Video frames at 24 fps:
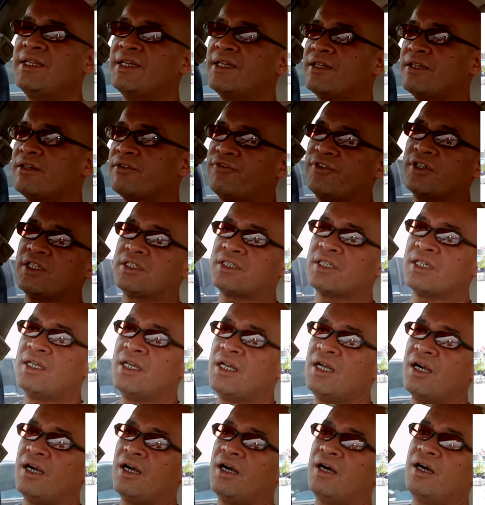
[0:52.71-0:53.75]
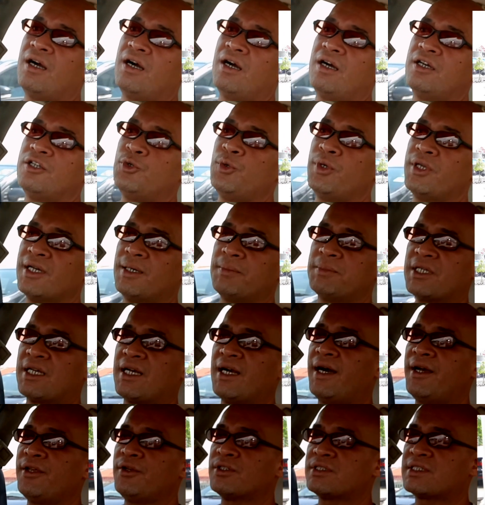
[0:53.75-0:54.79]
and effort doing up the
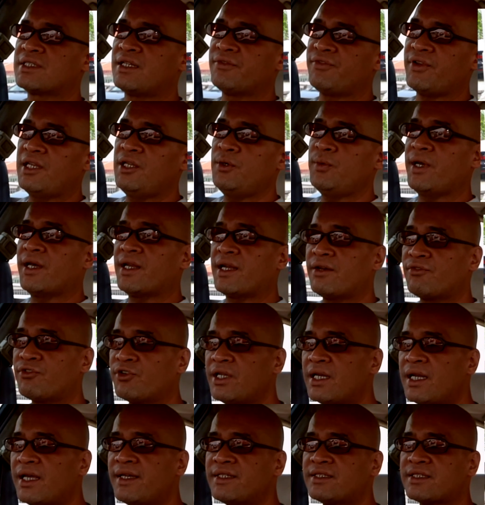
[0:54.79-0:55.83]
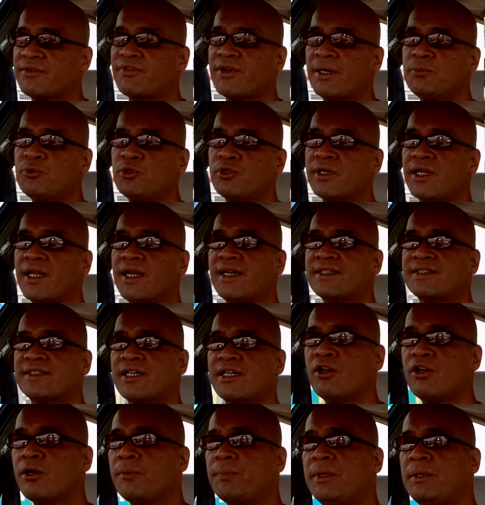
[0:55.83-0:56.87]
car yourself anyway. And I've come to realize that a
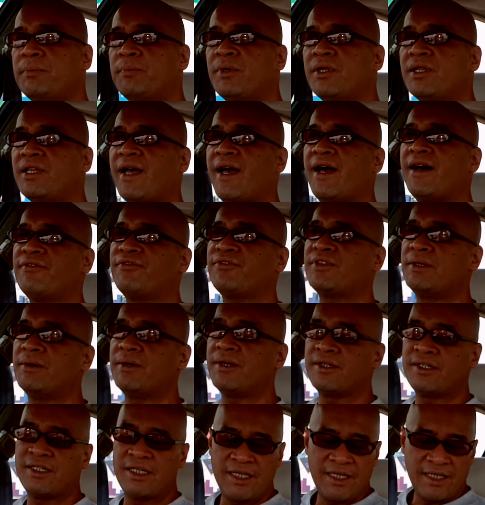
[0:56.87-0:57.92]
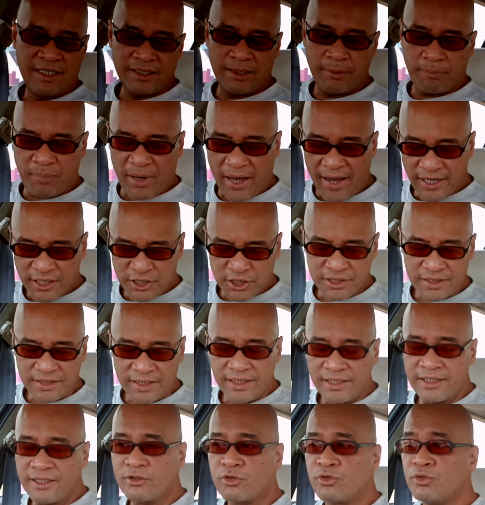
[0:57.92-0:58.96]
people have the passion
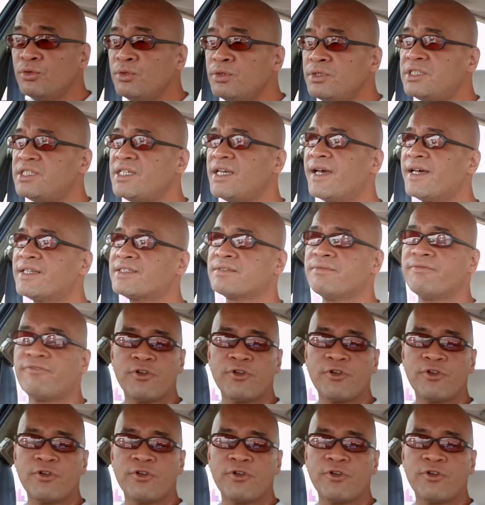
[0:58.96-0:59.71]
and enthusiasm for